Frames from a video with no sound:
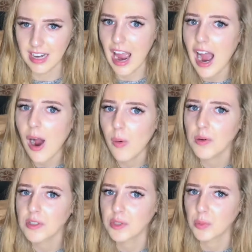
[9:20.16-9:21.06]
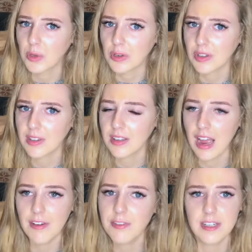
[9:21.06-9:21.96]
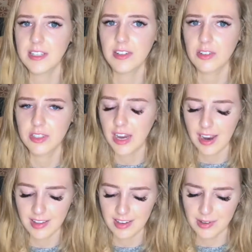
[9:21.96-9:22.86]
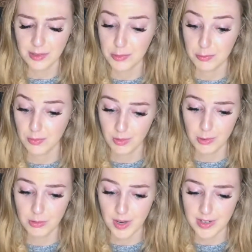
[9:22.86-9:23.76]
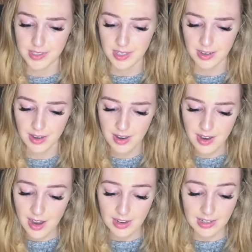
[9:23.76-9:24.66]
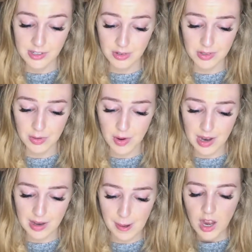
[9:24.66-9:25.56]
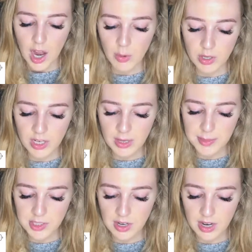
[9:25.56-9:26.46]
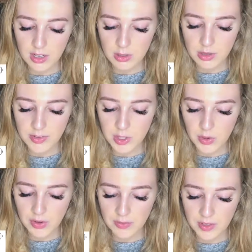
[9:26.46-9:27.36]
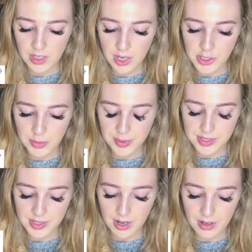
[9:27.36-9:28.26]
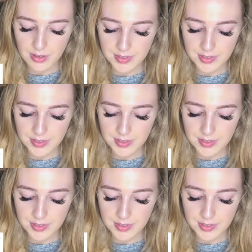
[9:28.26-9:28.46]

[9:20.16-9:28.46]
hours worth every single day. Like it was crazy. And I don't know why. I want an Amazon Echo even though I feel like I should be scared of